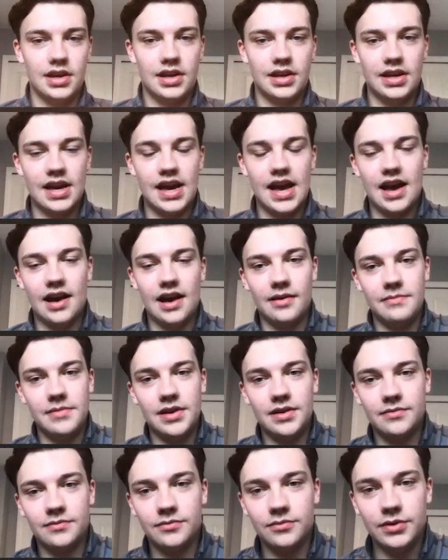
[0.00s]
Yeah, I
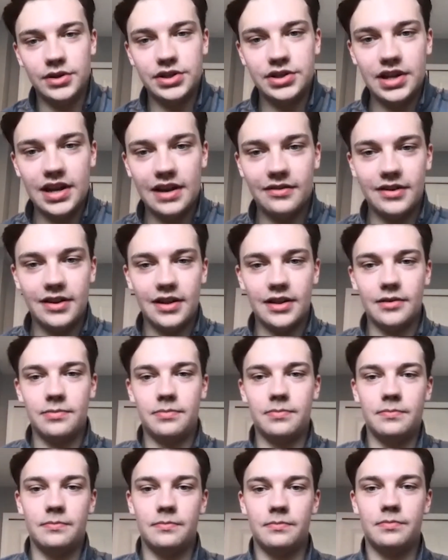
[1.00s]
mean, we should have another
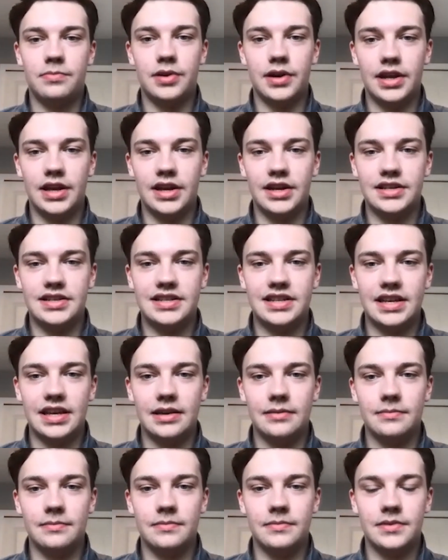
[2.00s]
pretty good
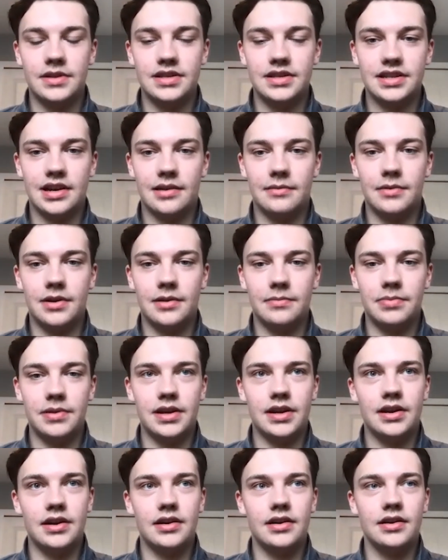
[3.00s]
team this coming up
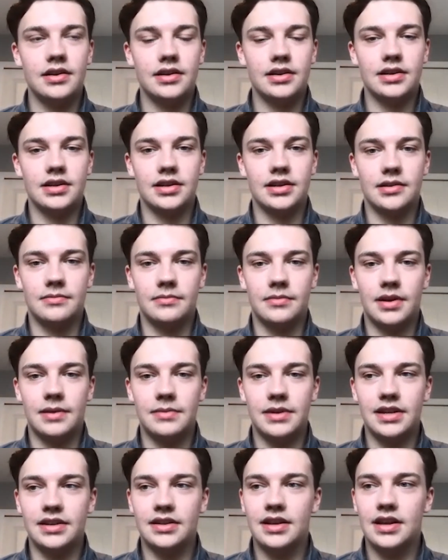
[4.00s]
year. Um, I
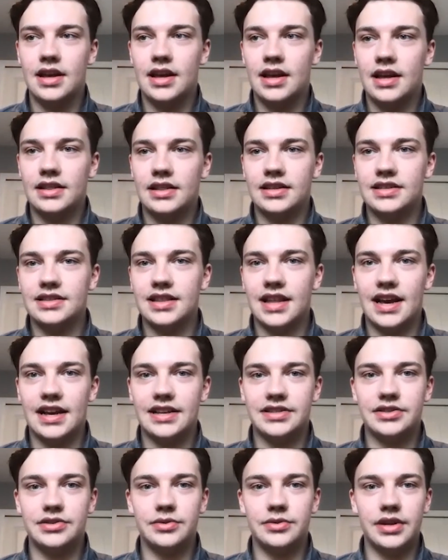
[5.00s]
mean, these
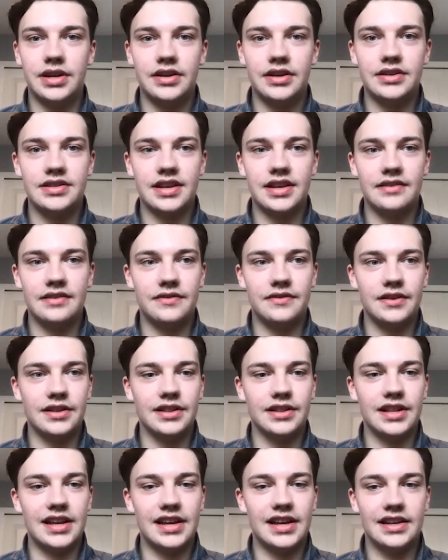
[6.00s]
last two years, I feel
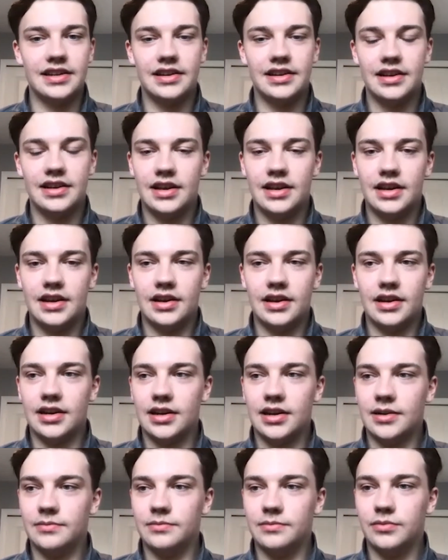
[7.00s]
like
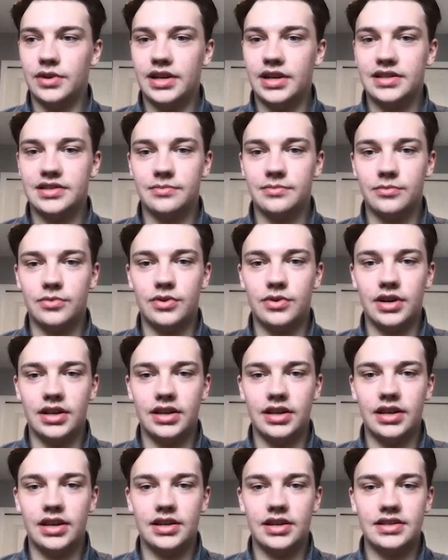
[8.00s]
um, we had some
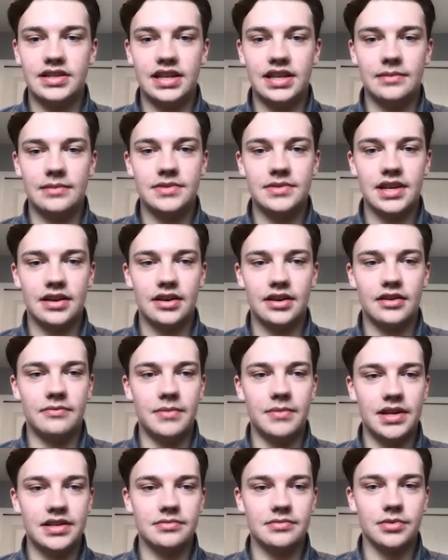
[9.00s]
really good teams that could have
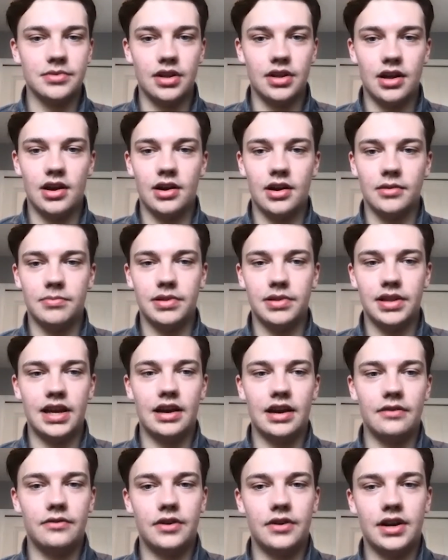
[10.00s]
made some long
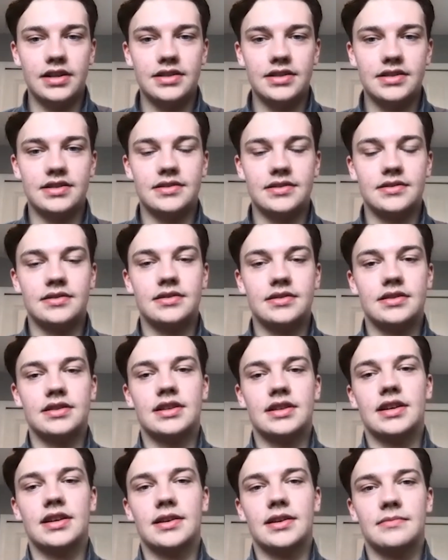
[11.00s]
playoff runs and
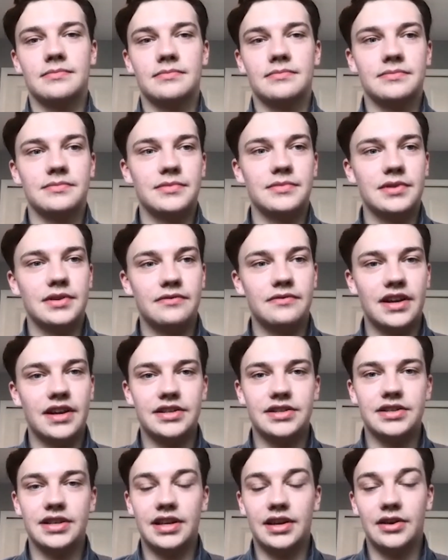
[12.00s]
um,
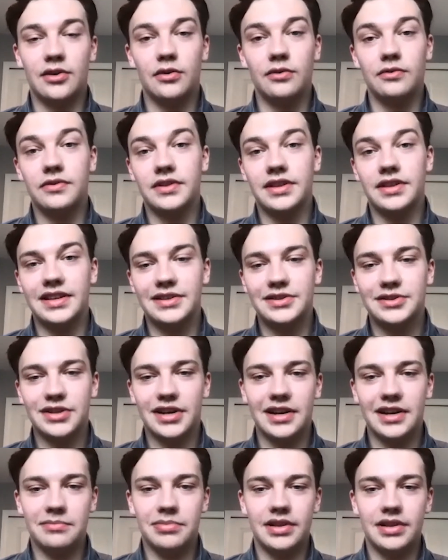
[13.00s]
eventually, hopefully,
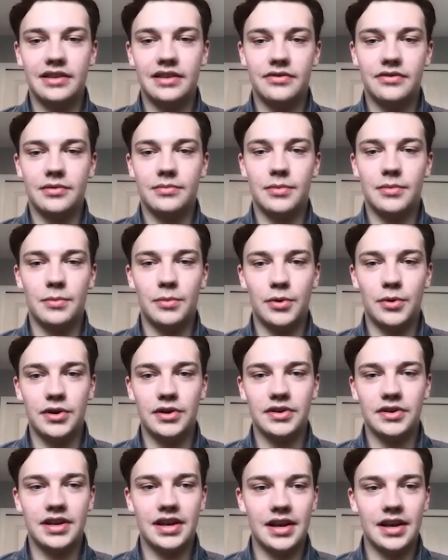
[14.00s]
try and play for a
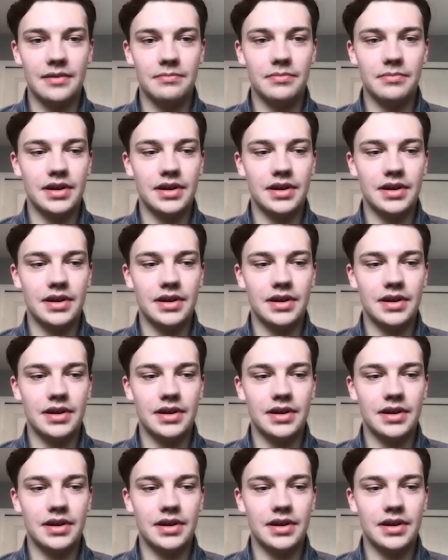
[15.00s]
Memorial Cup.